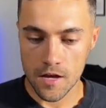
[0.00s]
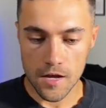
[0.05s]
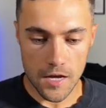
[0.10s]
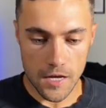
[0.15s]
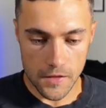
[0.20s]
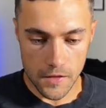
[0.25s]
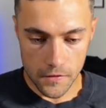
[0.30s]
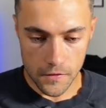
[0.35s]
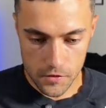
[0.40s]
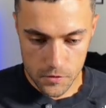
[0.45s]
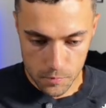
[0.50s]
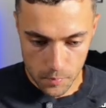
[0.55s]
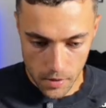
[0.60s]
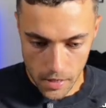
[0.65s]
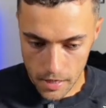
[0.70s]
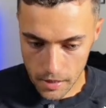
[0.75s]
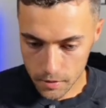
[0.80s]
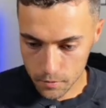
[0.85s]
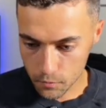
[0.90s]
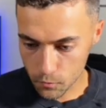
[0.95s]
And then this
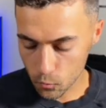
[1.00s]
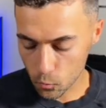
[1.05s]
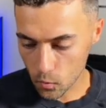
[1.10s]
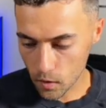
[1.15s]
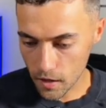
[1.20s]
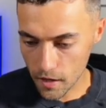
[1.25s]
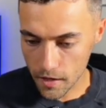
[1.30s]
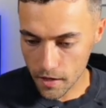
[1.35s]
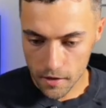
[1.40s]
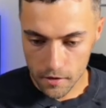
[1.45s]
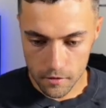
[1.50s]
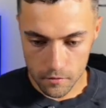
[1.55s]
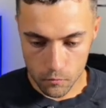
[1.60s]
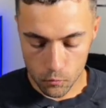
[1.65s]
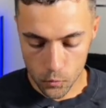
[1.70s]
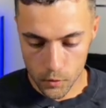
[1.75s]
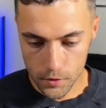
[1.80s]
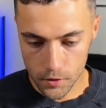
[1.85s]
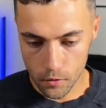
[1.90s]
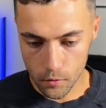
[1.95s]
bottom wide
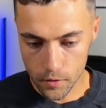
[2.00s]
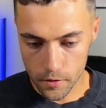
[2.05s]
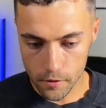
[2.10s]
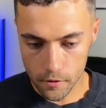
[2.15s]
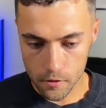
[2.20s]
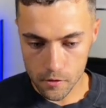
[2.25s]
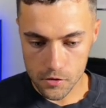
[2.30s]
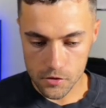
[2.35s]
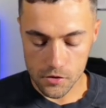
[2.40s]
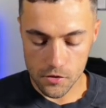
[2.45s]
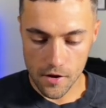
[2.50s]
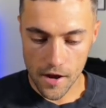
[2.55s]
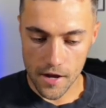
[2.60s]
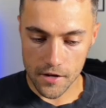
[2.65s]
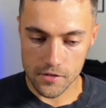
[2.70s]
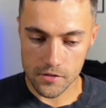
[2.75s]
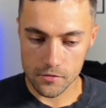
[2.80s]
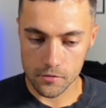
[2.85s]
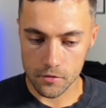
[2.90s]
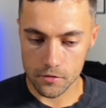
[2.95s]
window here is your
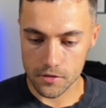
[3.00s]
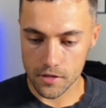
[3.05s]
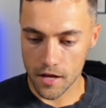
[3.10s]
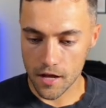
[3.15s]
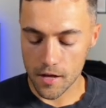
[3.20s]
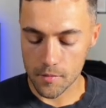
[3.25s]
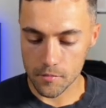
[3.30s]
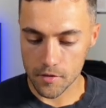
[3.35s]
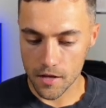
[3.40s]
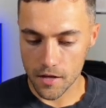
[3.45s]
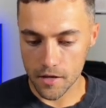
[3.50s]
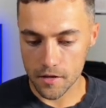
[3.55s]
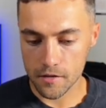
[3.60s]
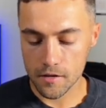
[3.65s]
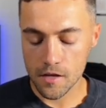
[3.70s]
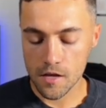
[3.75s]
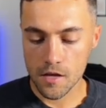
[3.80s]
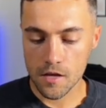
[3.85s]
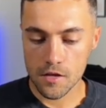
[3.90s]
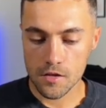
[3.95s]
actual
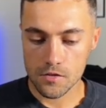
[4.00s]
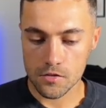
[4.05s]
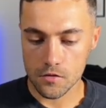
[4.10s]
timeline.